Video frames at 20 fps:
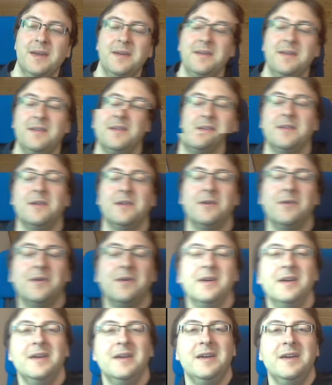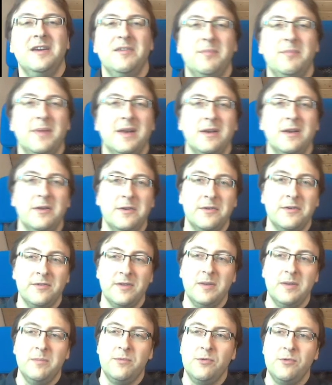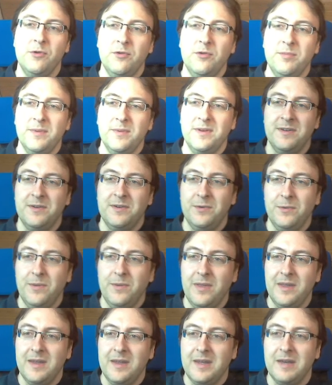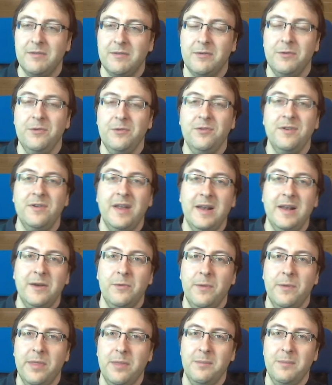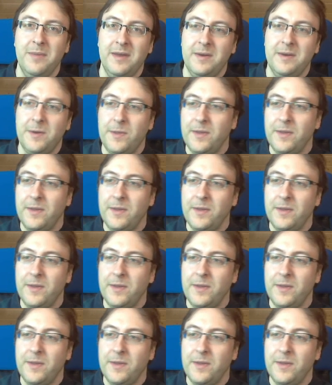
So I've made a lot of improvement to the evolution algorithm and